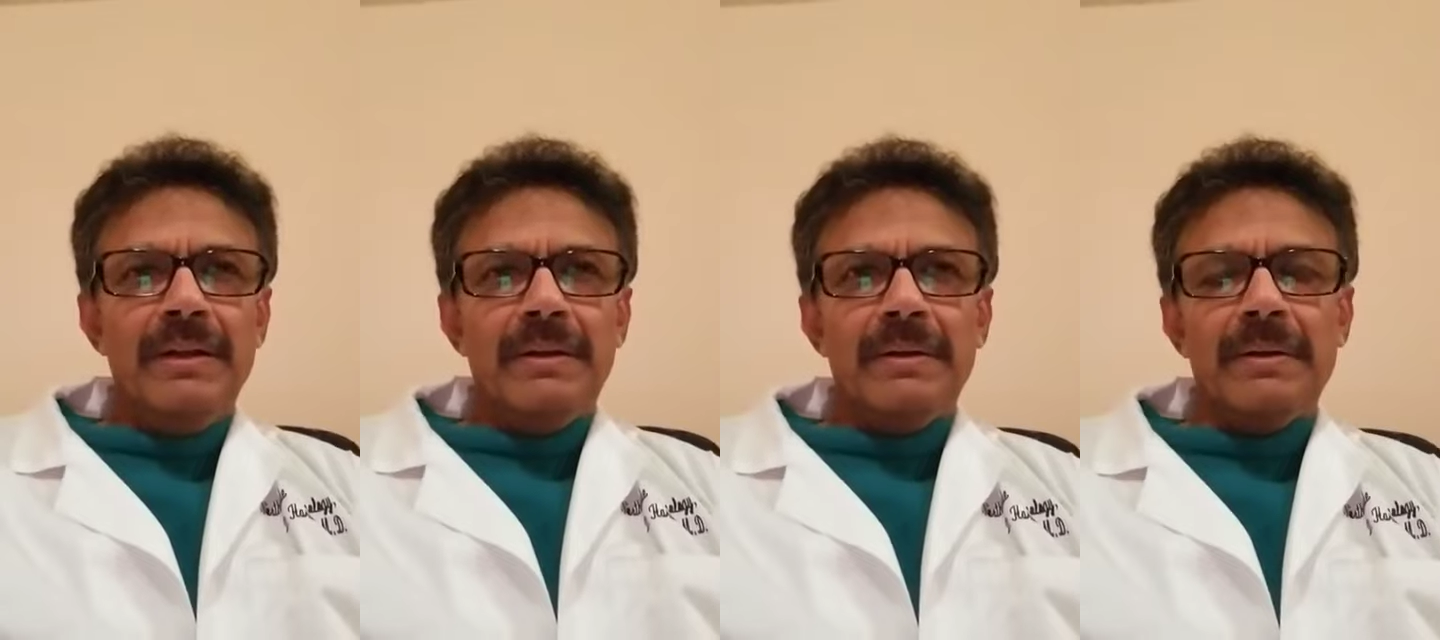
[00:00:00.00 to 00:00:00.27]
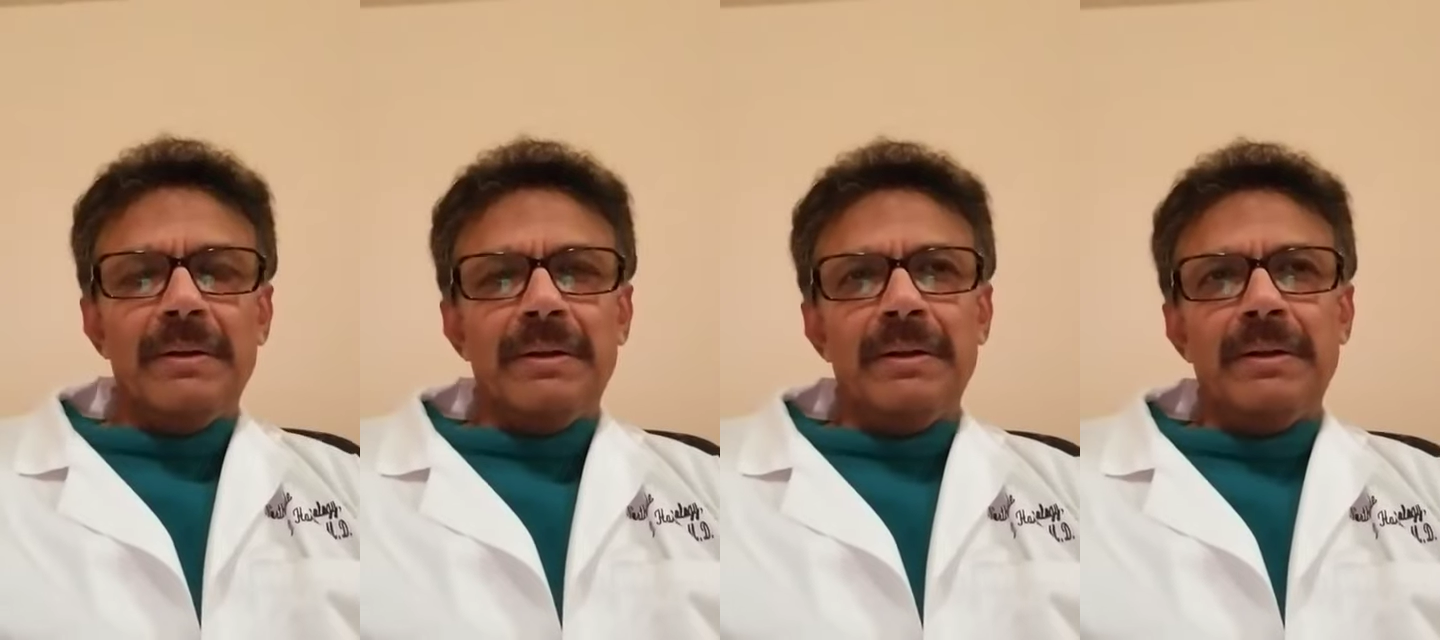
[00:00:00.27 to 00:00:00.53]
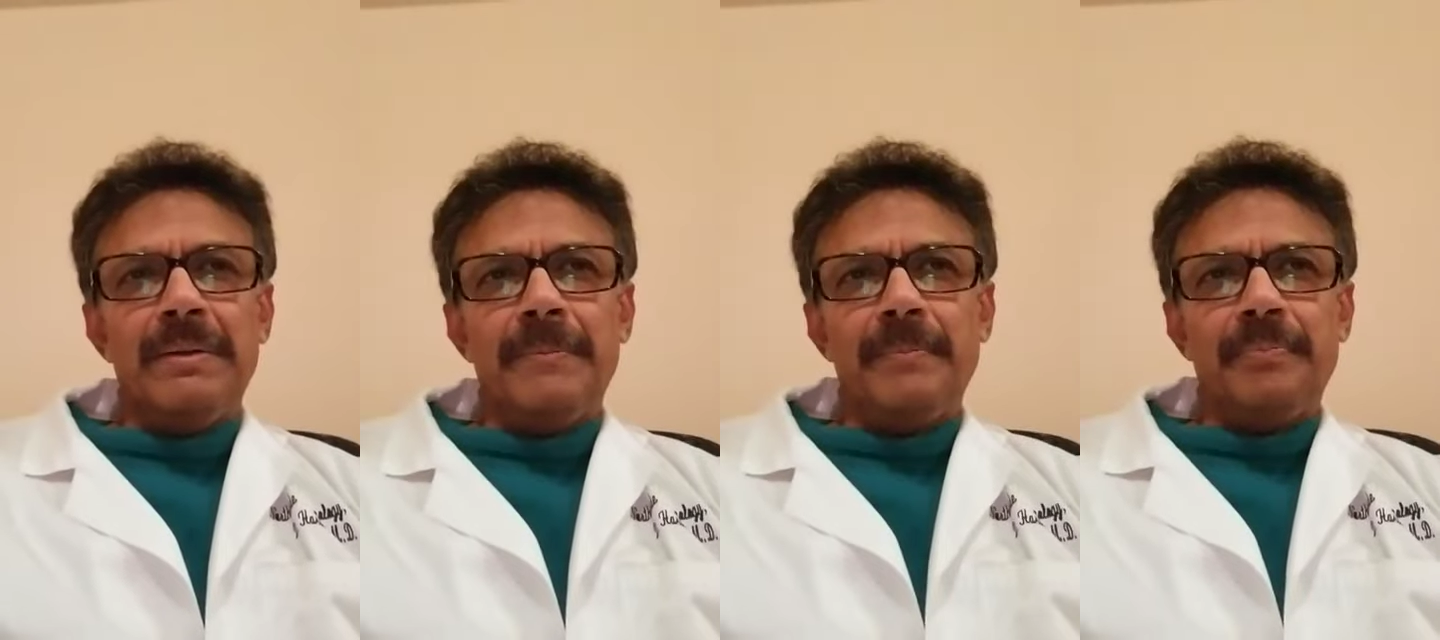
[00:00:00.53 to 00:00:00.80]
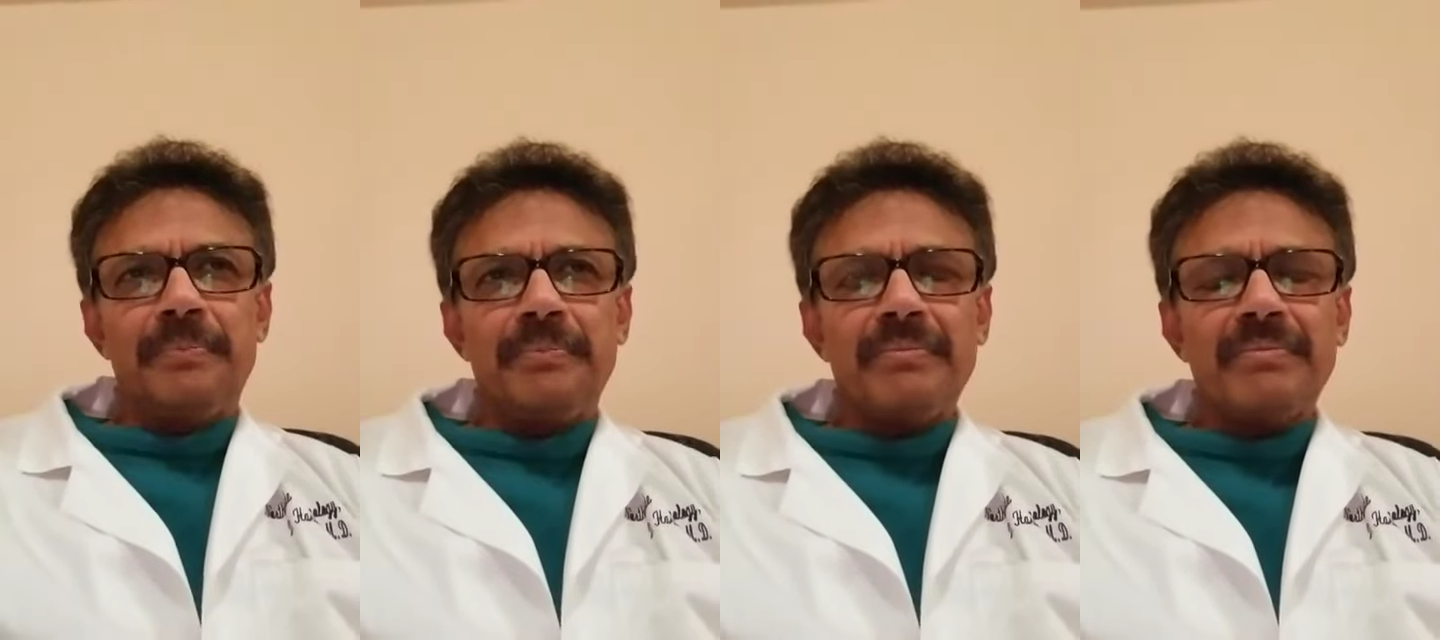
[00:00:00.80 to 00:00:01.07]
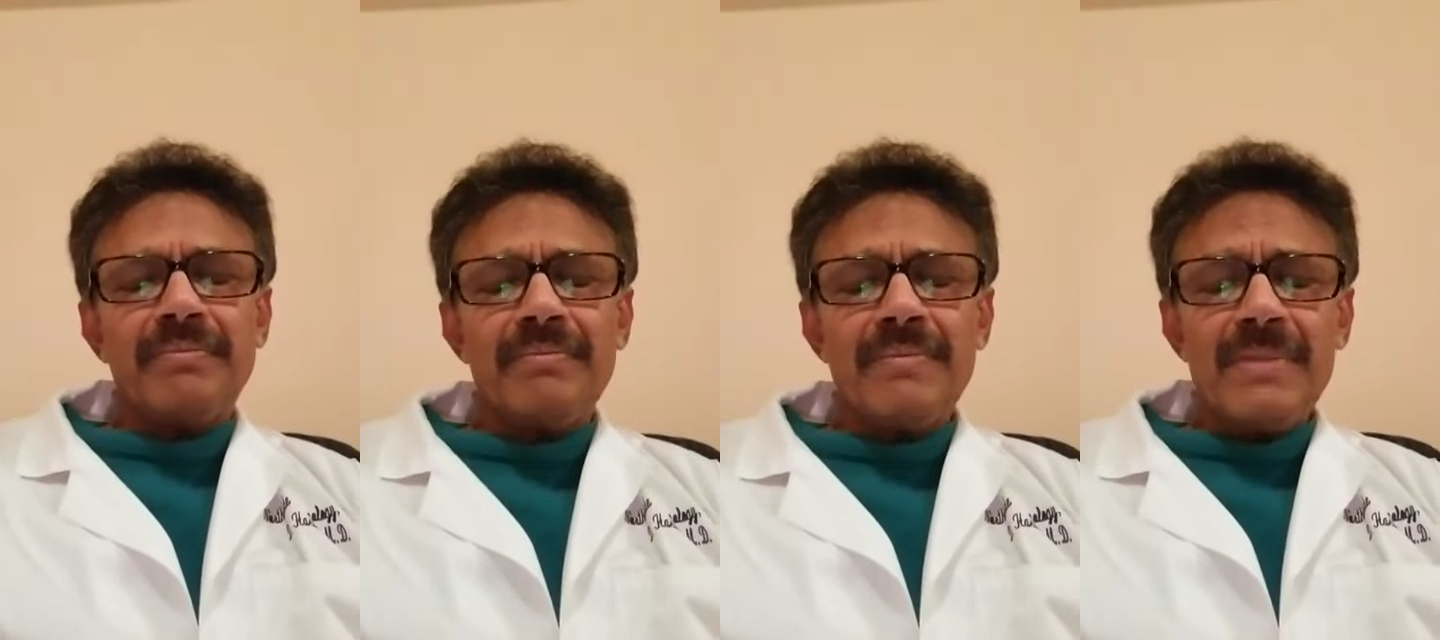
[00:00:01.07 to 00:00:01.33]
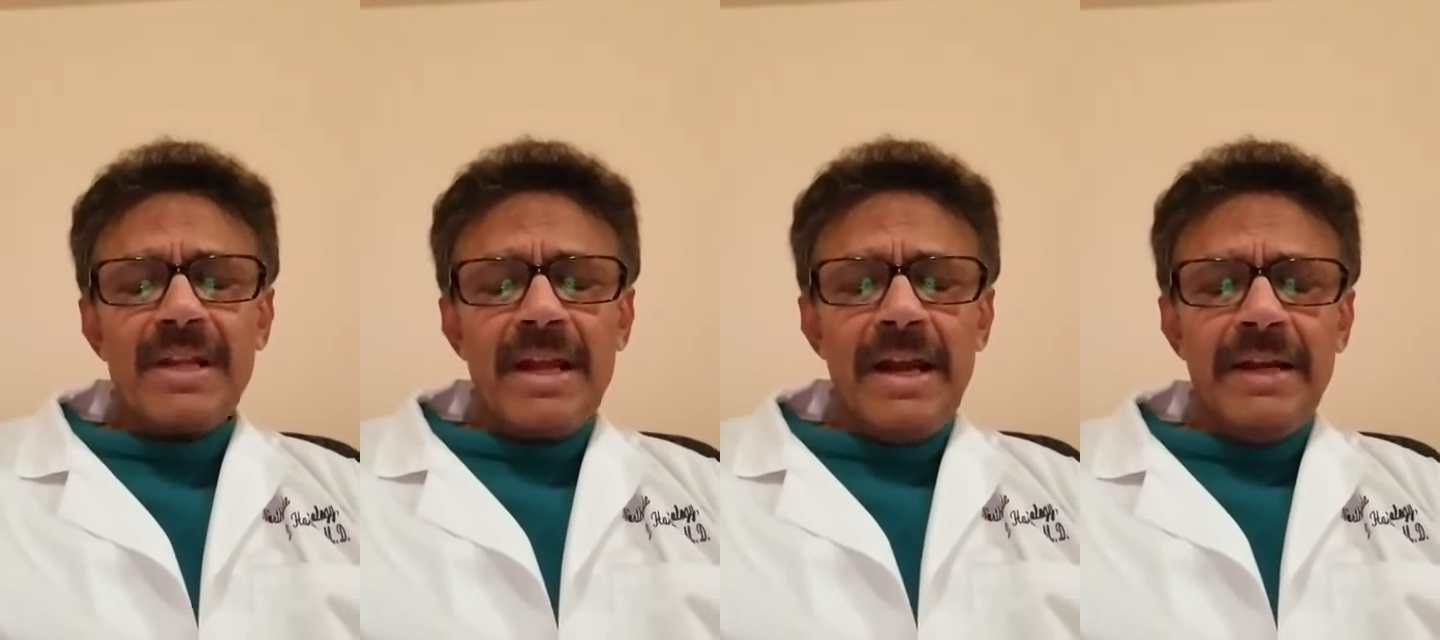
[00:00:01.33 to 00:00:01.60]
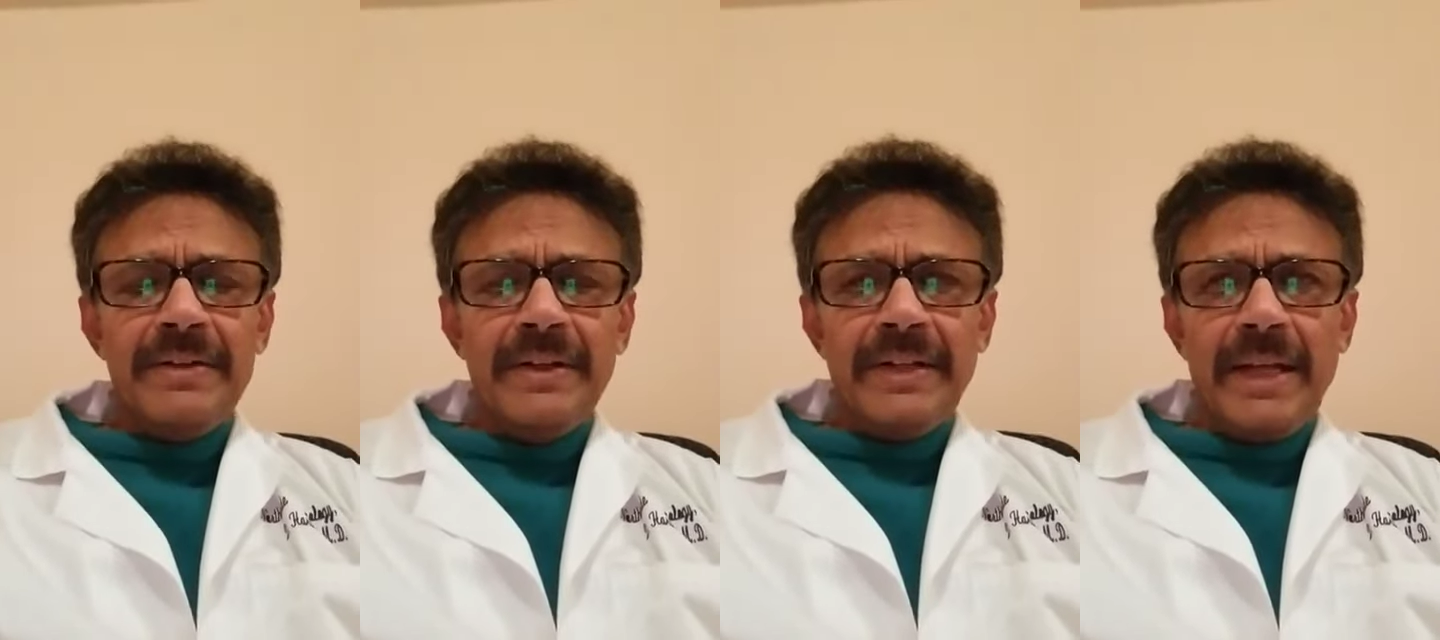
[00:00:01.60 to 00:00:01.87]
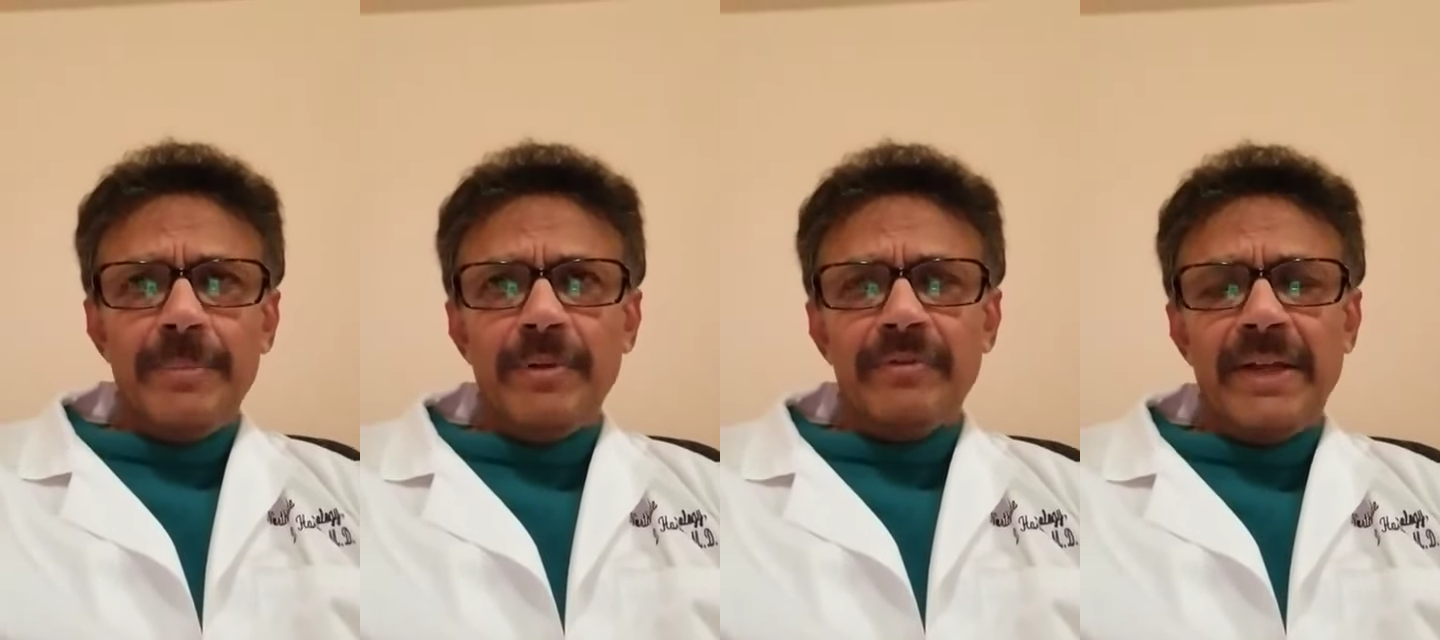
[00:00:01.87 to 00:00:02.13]
at the
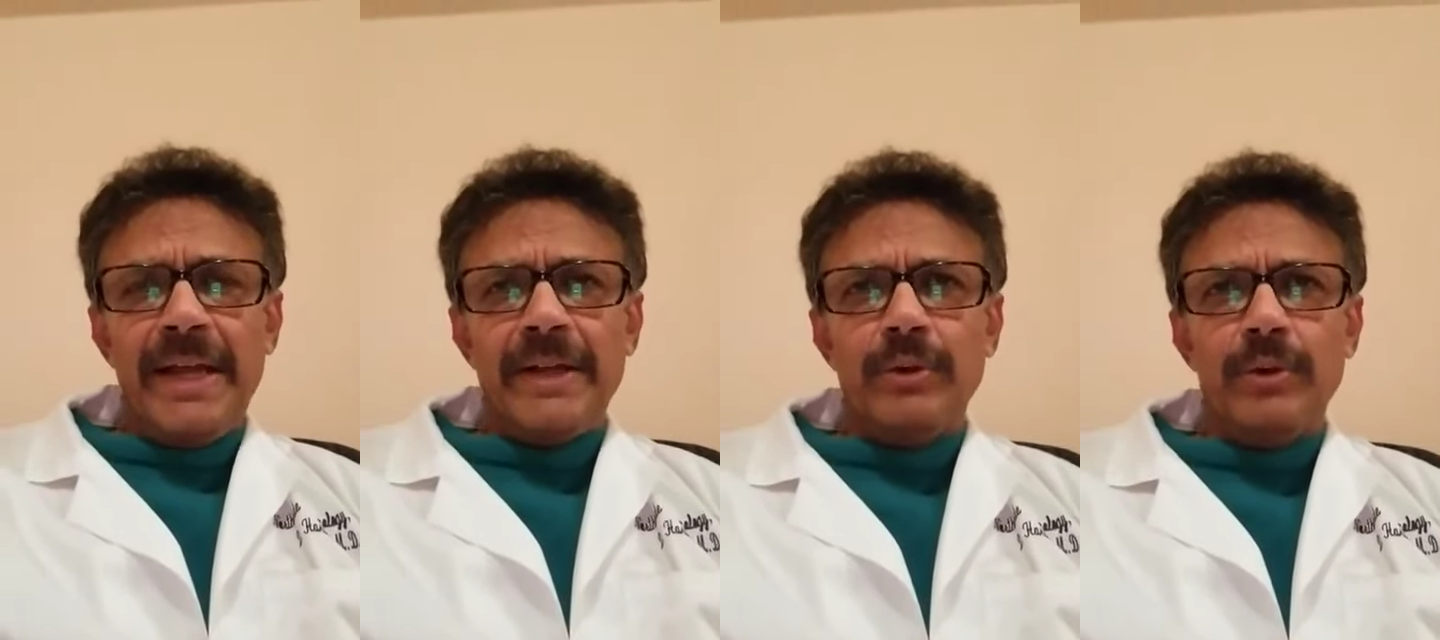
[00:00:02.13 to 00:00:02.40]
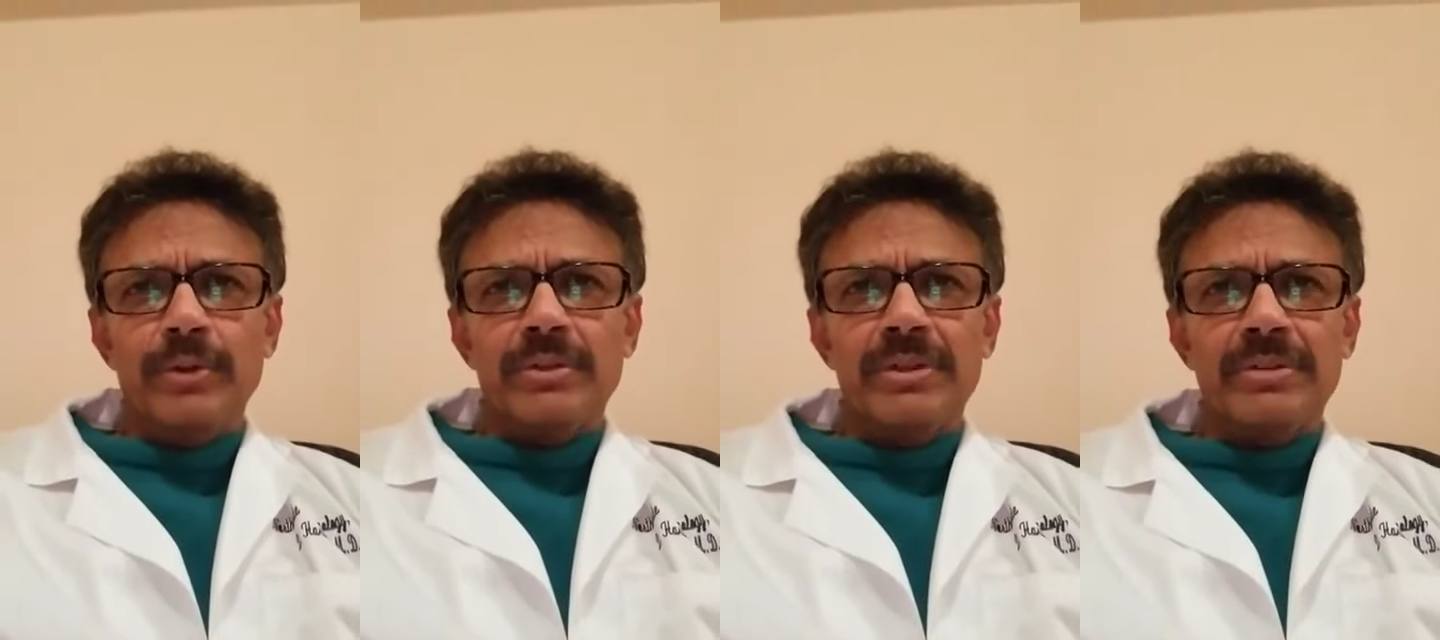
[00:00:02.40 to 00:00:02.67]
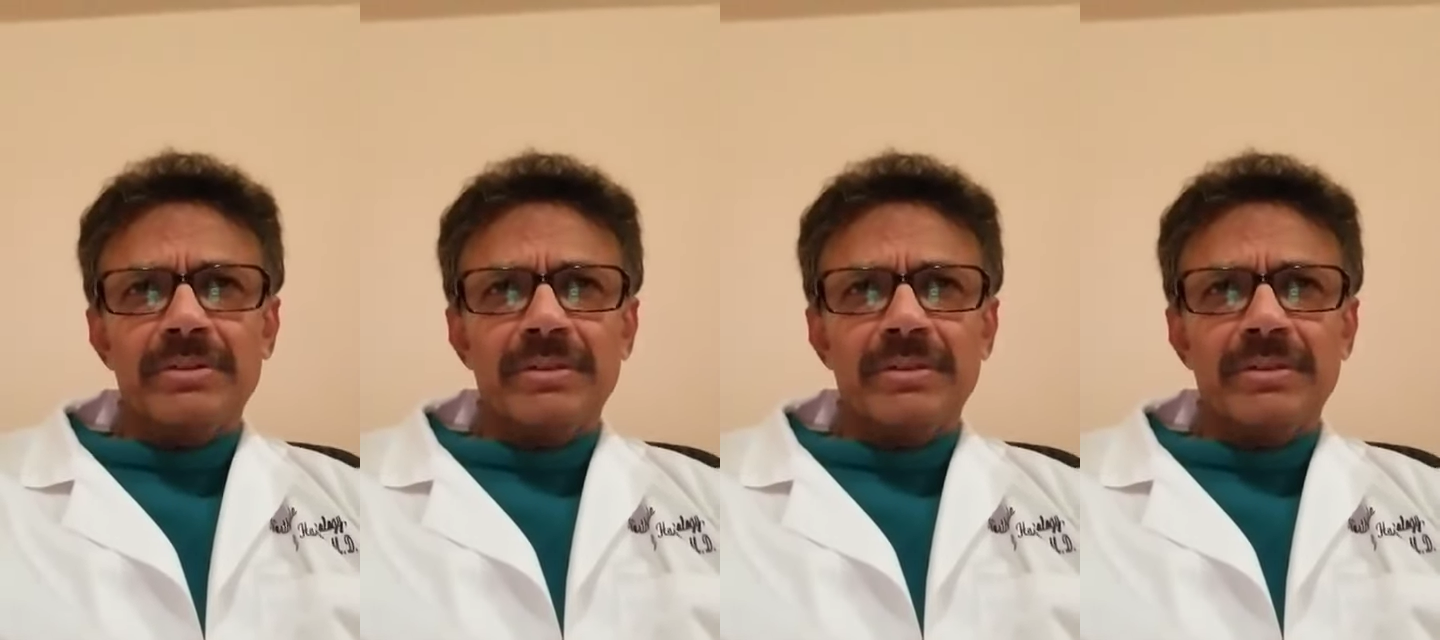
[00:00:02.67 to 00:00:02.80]
time of diagnosis,